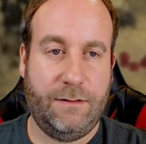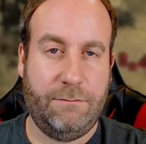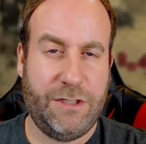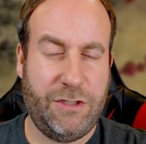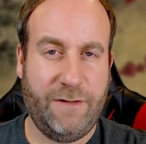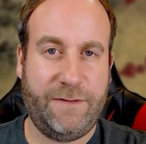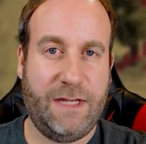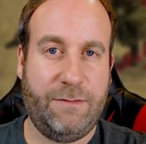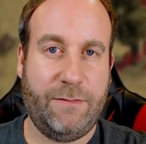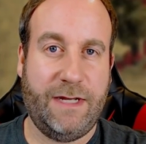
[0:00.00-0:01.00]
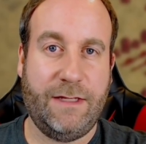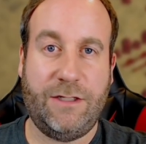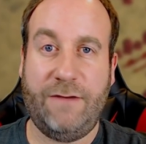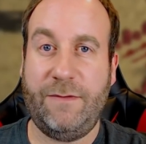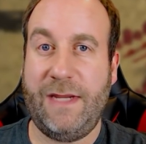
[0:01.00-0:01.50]
But you do have to keep in mind that
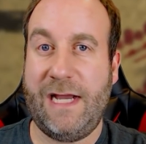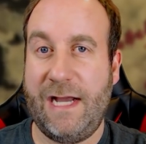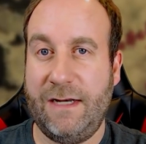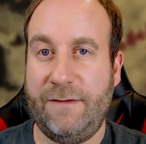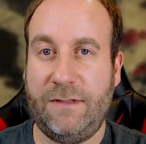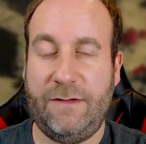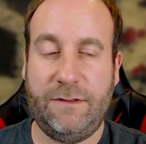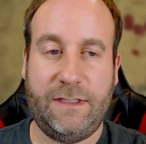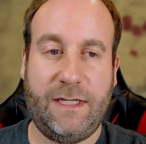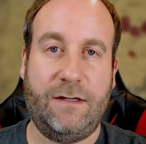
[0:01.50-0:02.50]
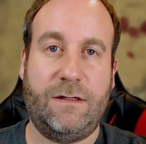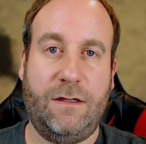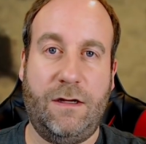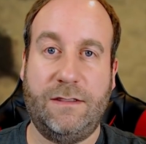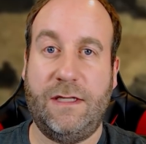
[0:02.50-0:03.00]
you have to be high enough level to get
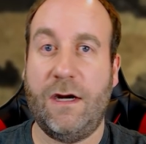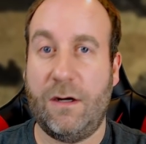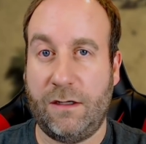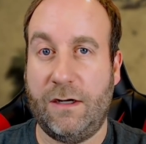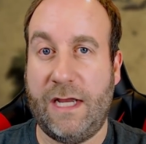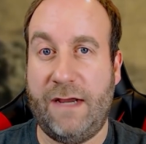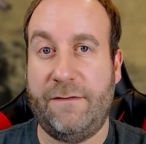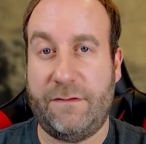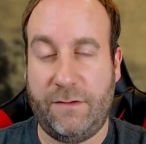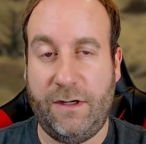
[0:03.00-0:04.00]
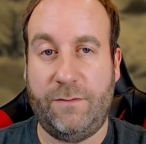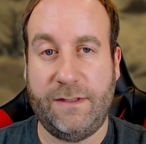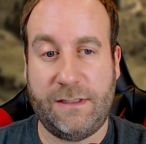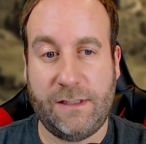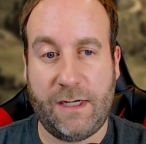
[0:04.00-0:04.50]
claws that are going to have 3
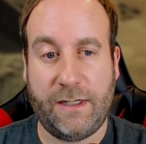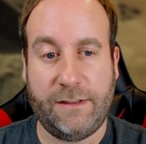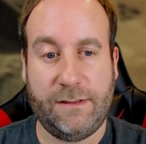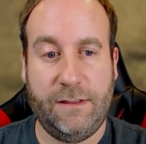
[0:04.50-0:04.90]
open sockets.